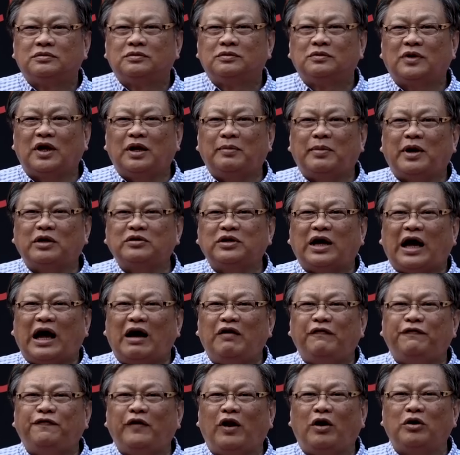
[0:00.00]
What about the
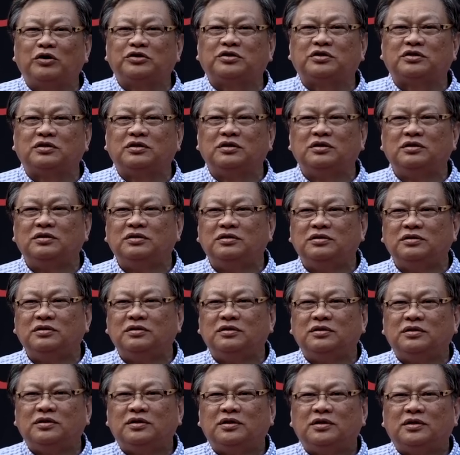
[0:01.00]
outflows?
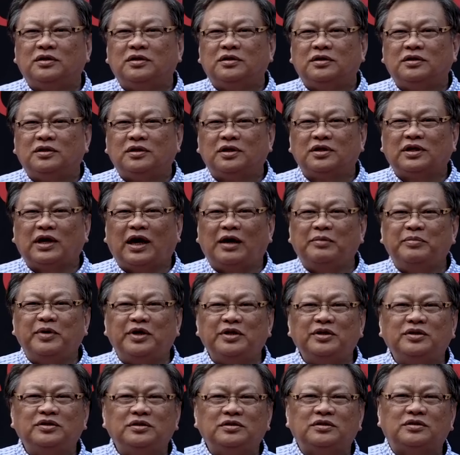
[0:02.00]
The
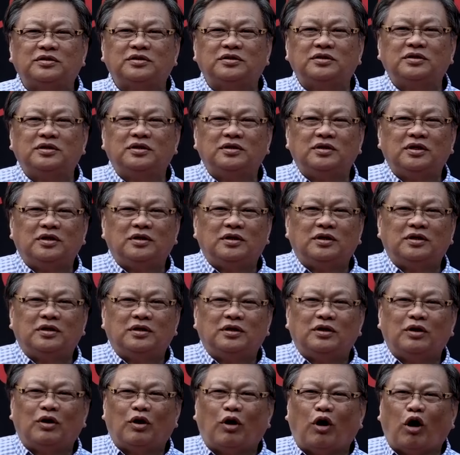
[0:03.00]
government's
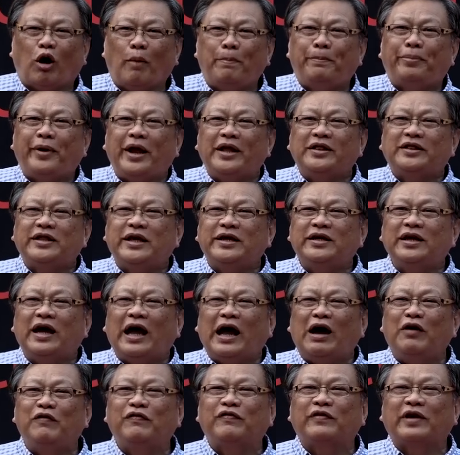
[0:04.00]
operating
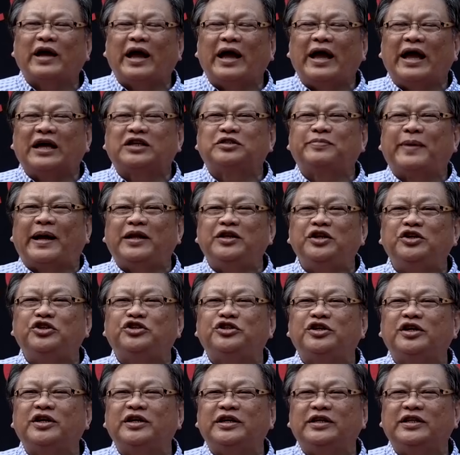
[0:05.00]
healthcare
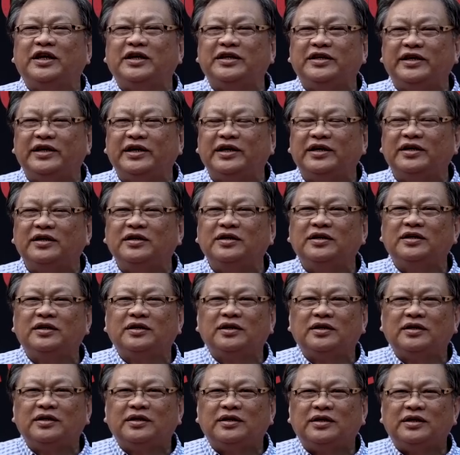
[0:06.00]
expenditure in a year
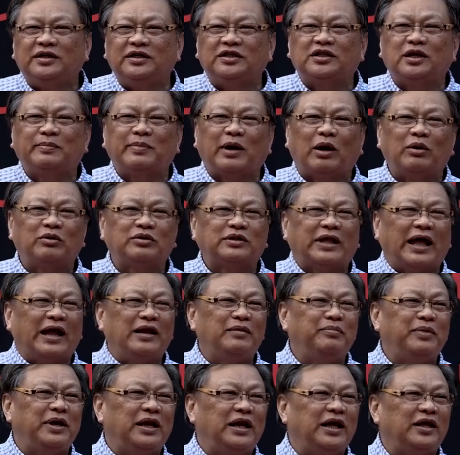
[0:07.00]
is about
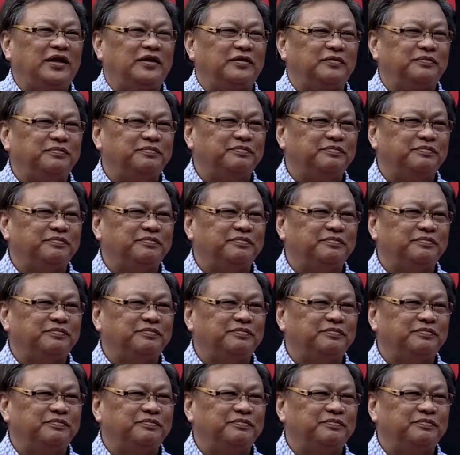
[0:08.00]
10 billion.